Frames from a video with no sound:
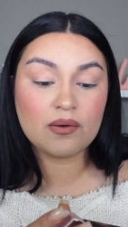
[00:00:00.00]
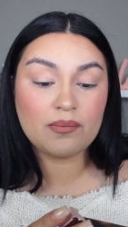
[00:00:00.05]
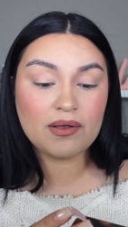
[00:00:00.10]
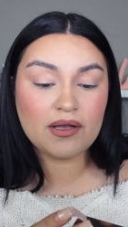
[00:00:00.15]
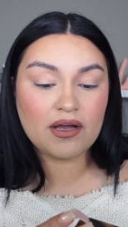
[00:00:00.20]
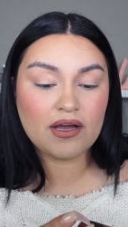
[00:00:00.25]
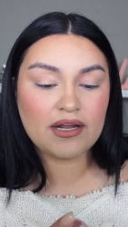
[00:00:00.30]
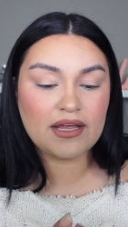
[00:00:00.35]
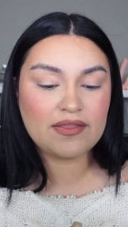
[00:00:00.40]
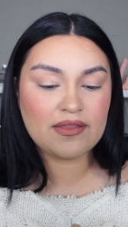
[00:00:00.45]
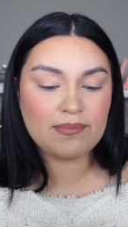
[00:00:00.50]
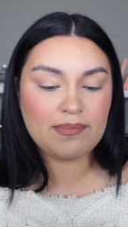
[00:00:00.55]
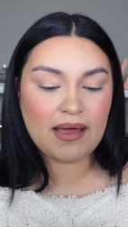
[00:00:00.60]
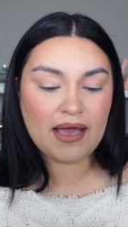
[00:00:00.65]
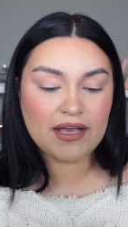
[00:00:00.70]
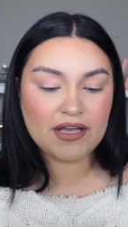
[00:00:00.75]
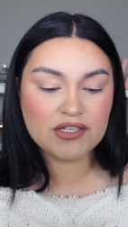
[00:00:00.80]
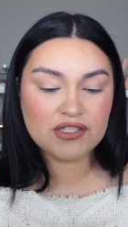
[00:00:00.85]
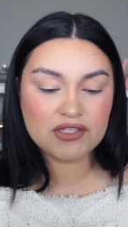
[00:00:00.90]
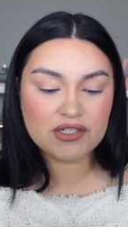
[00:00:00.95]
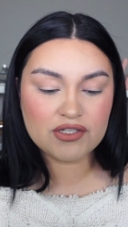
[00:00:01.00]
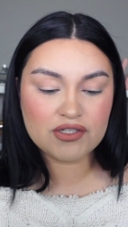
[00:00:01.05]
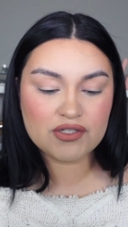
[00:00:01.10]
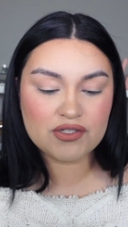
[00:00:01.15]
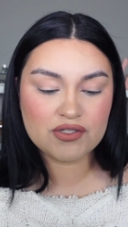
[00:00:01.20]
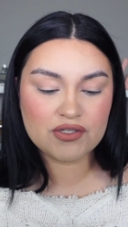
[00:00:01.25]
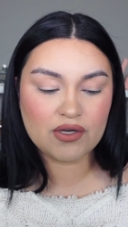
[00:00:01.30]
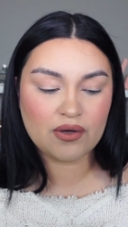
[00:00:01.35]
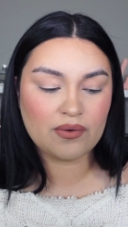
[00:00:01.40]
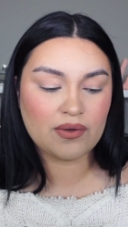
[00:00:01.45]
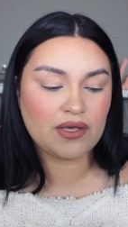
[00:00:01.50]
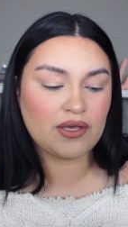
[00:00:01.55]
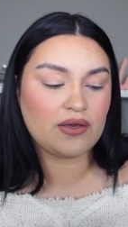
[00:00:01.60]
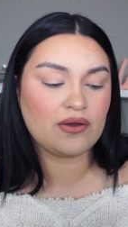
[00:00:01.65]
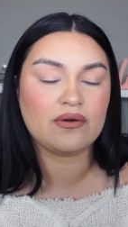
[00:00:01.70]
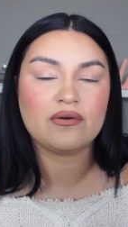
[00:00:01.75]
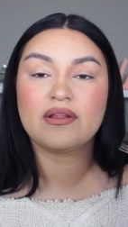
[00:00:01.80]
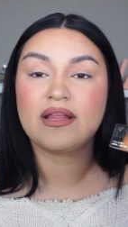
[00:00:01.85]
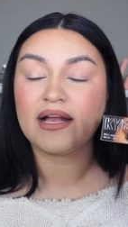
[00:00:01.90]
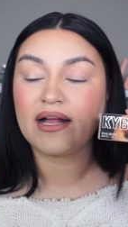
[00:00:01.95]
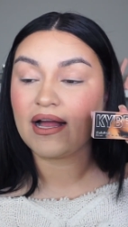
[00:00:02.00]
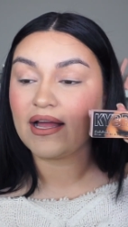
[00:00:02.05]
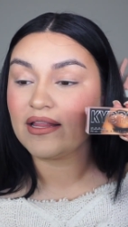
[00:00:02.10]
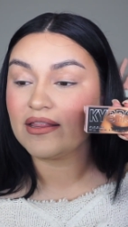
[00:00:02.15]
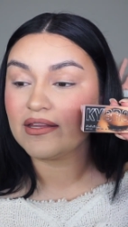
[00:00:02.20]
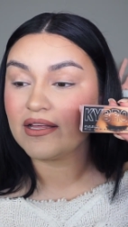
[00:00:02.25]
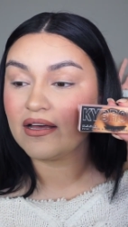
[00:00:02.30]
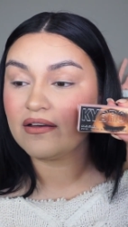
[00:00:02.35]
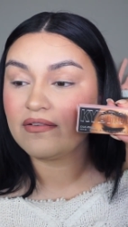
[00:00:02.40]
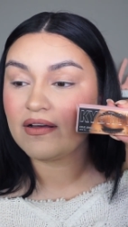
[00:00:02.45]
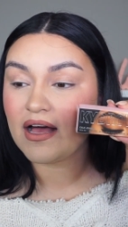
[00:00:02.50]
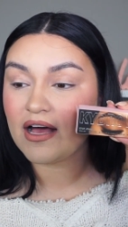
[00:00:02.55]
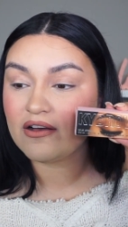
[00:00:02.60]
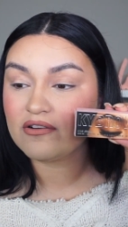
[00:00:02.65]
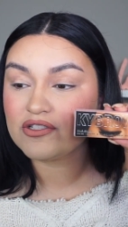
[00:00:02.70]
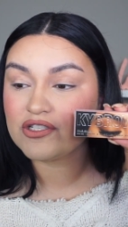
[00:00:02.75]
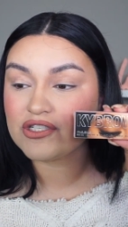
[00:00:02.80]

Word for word: Oh my god, and the packaging is so cute. Like, I love how